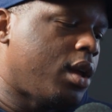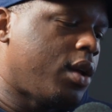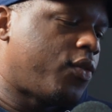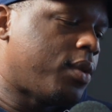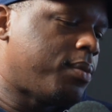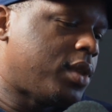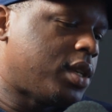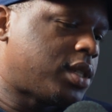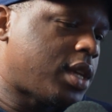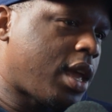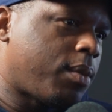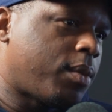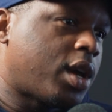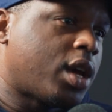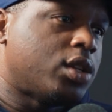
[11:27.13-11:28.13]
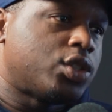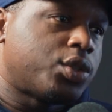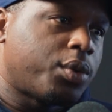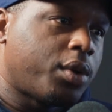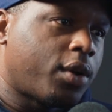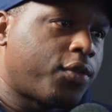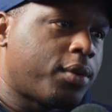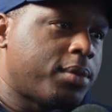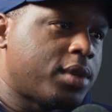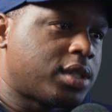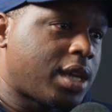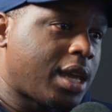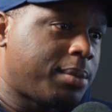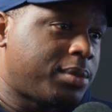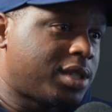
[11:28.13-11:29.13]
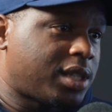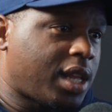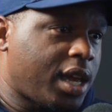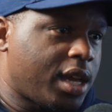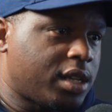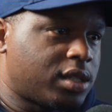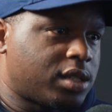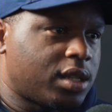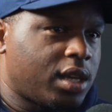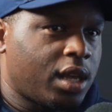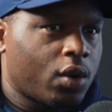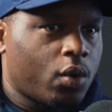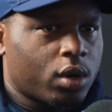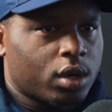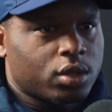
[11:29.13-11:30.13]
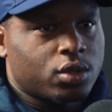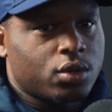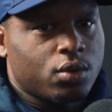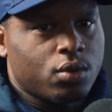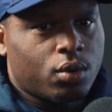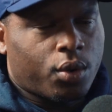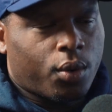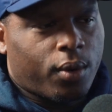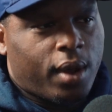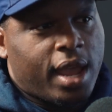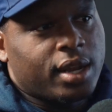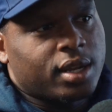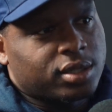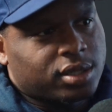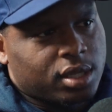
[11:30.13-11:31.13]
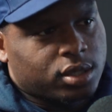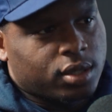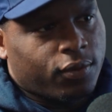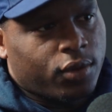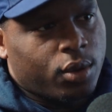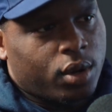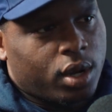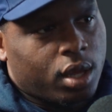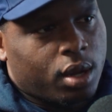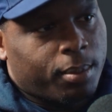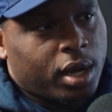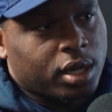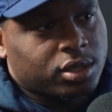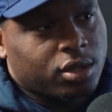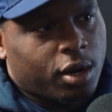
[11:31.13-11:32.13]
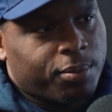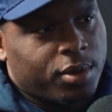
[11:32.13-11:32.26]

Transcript: from the same country or from the same states in order to create a sense of unity amongst 100%.